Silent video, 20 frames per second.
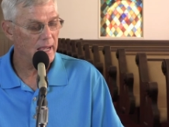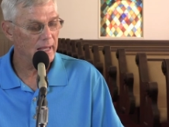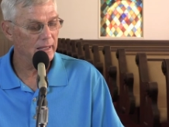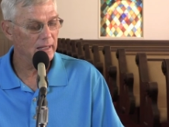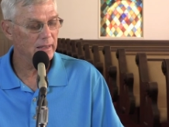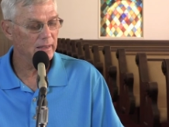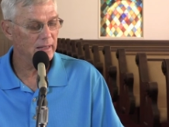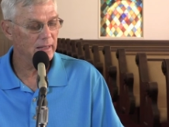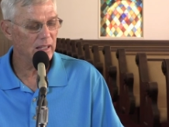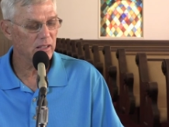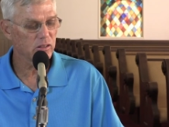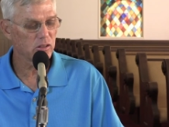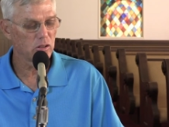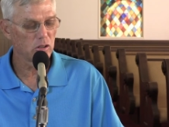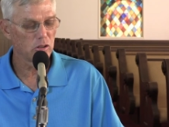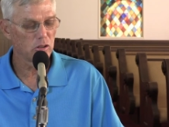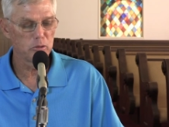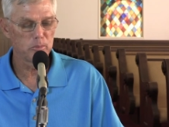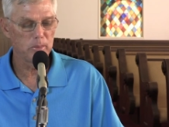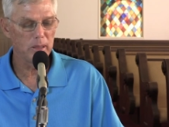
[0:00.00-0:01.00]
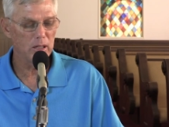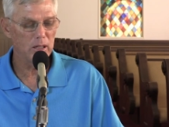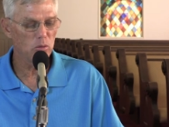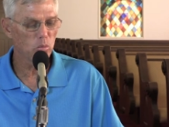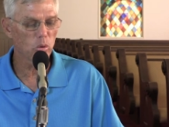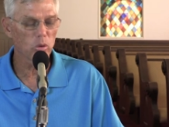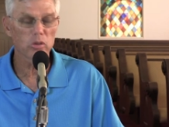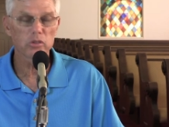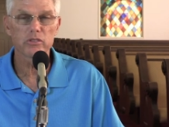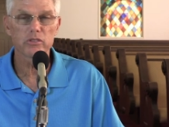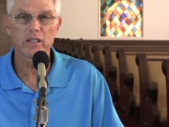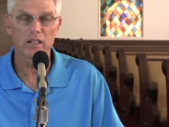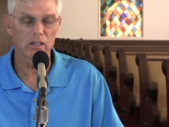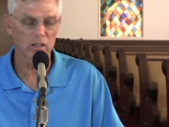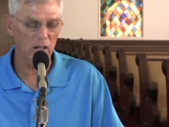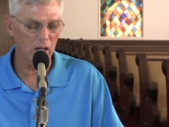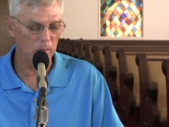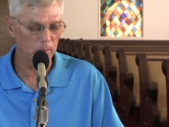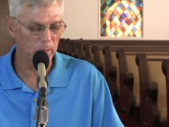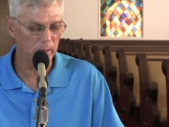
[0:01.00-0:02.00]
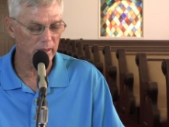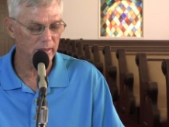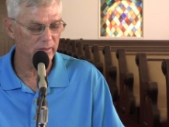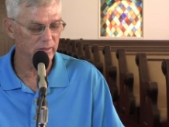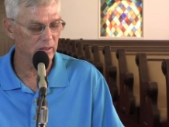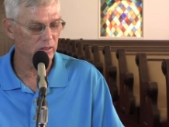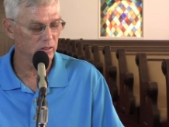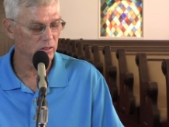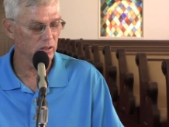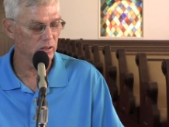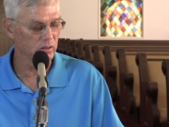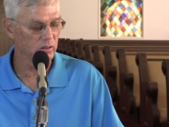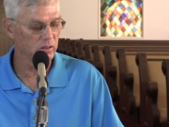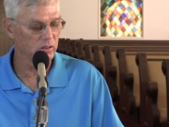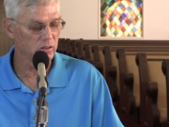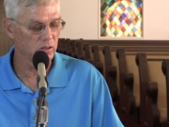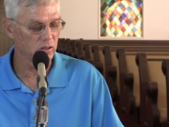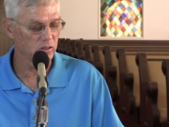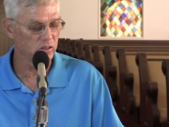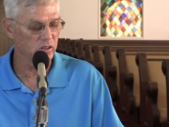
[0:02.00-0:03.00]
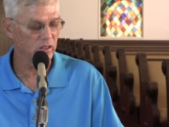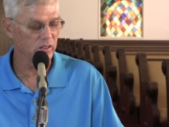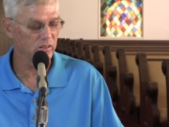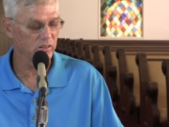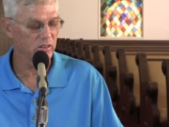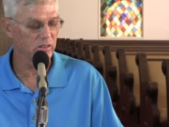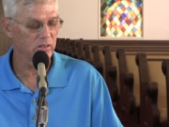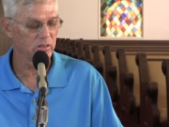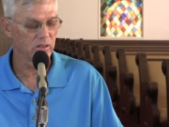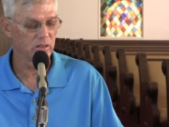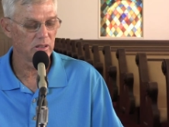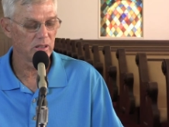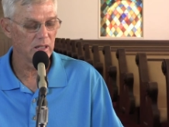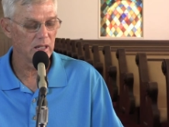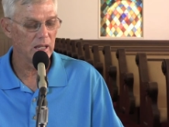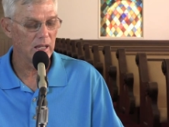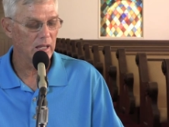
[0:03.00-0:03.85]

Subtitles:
and the next speak words that are not pleasing to Jesus.